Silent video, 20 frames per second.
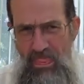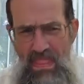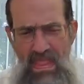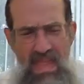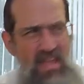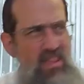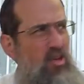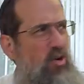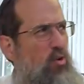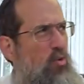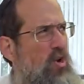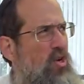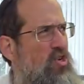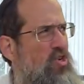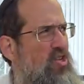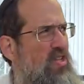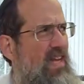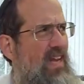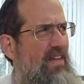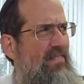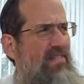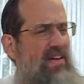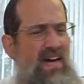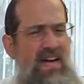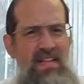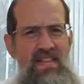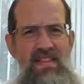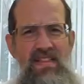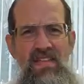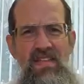And the question that I've
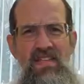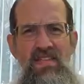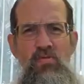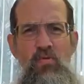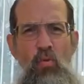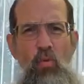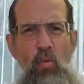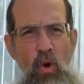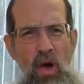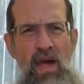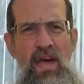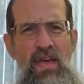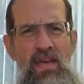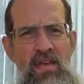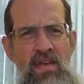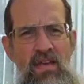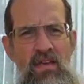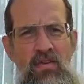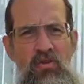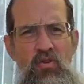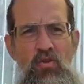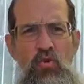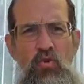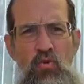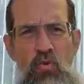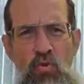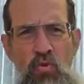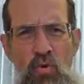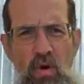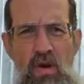gotten is, why
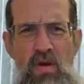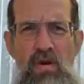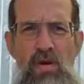do